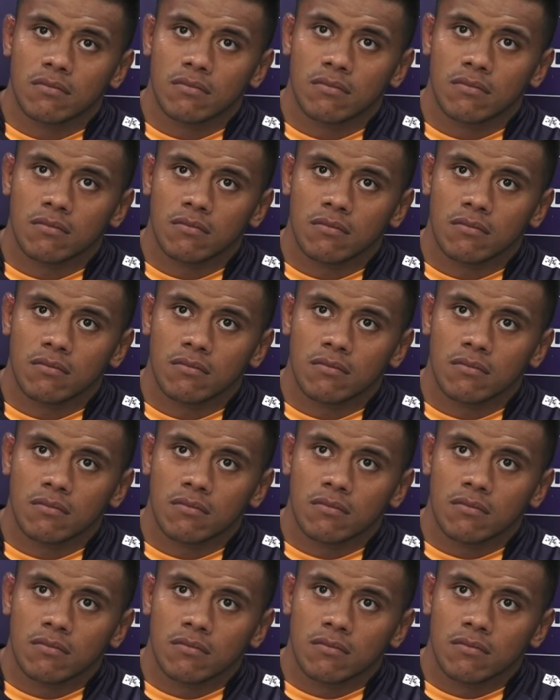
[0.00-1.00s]

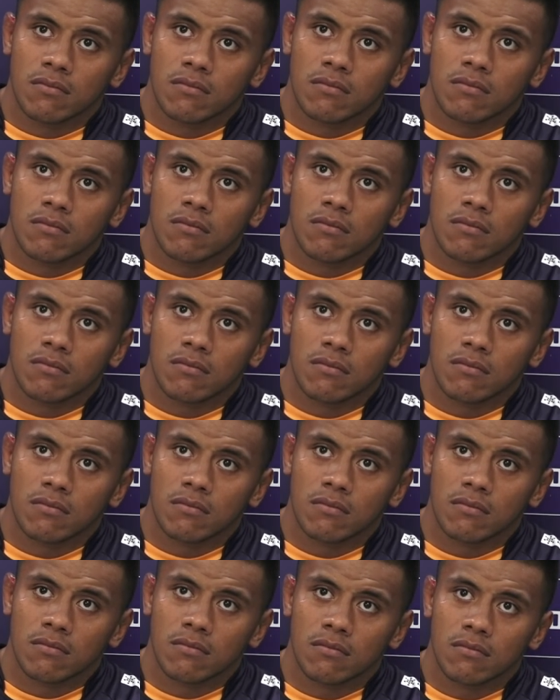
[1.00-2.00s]

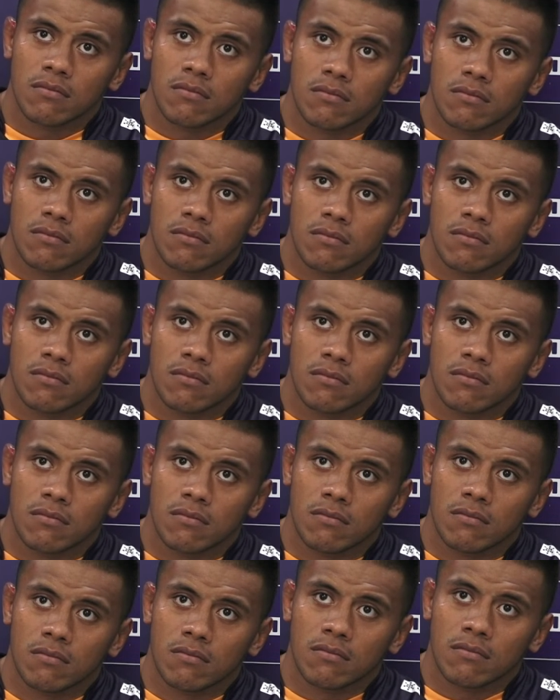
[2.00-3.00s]

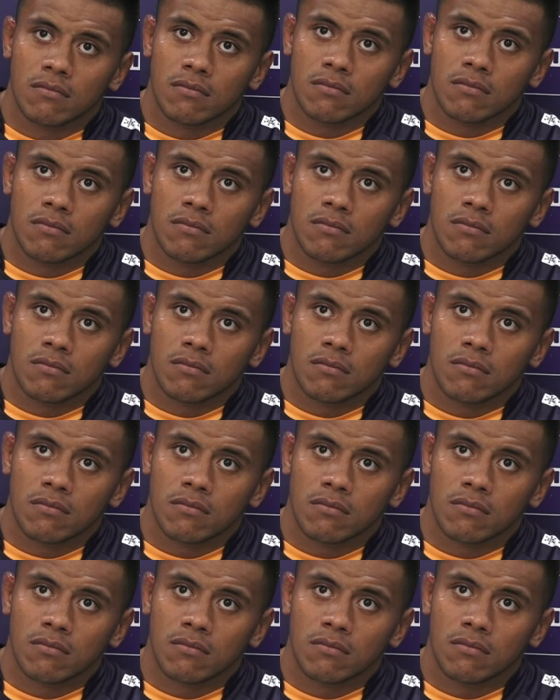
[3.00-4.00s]

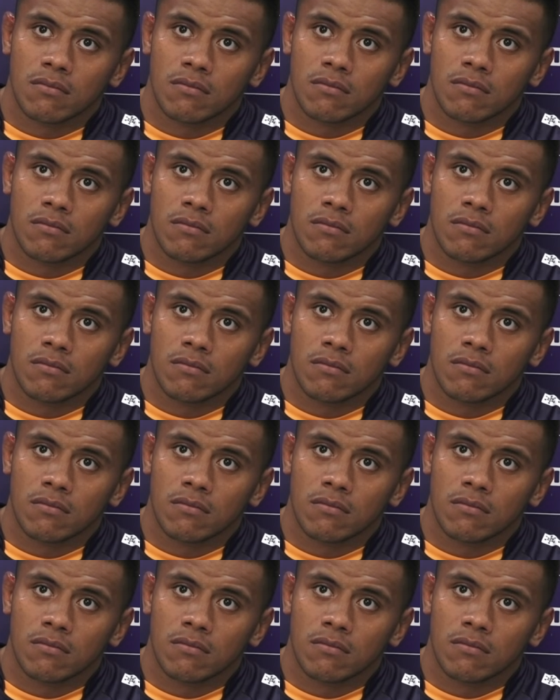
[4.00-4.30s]
The person shown says nothing.